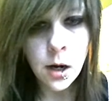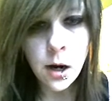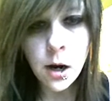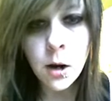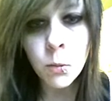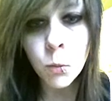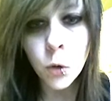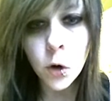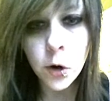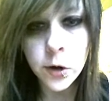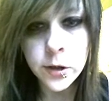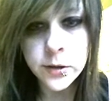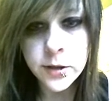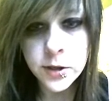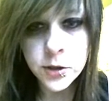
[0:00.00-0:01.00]
I'm
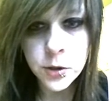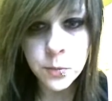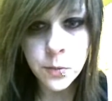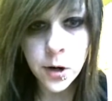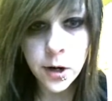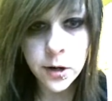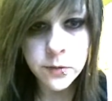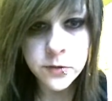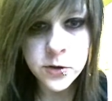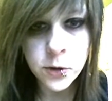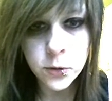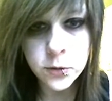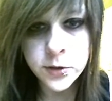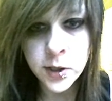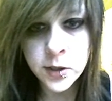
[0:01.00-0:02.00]
worried that you might have
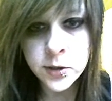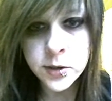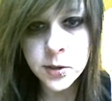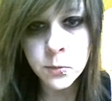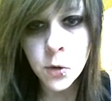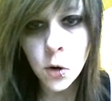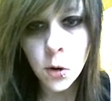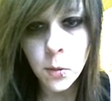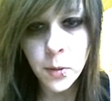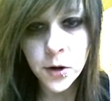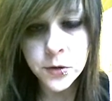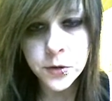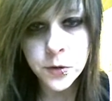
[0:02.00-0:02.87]
told Densimo about the